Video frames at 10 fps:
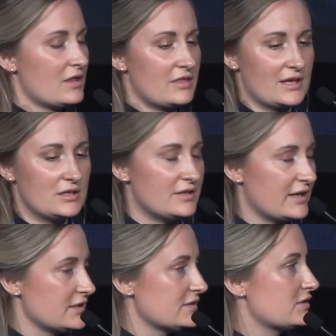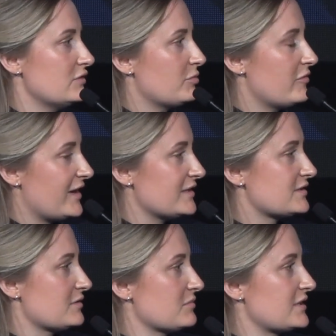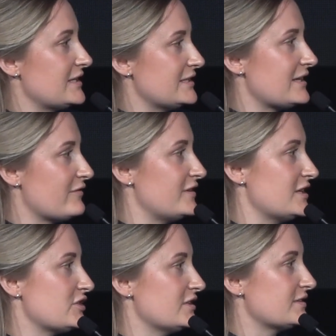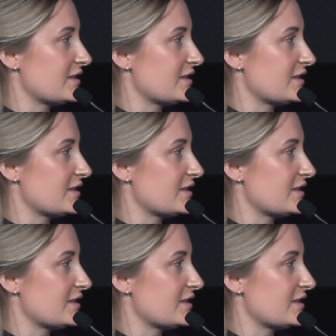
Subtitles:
Thank you, Dennis. You've provided some clear definitions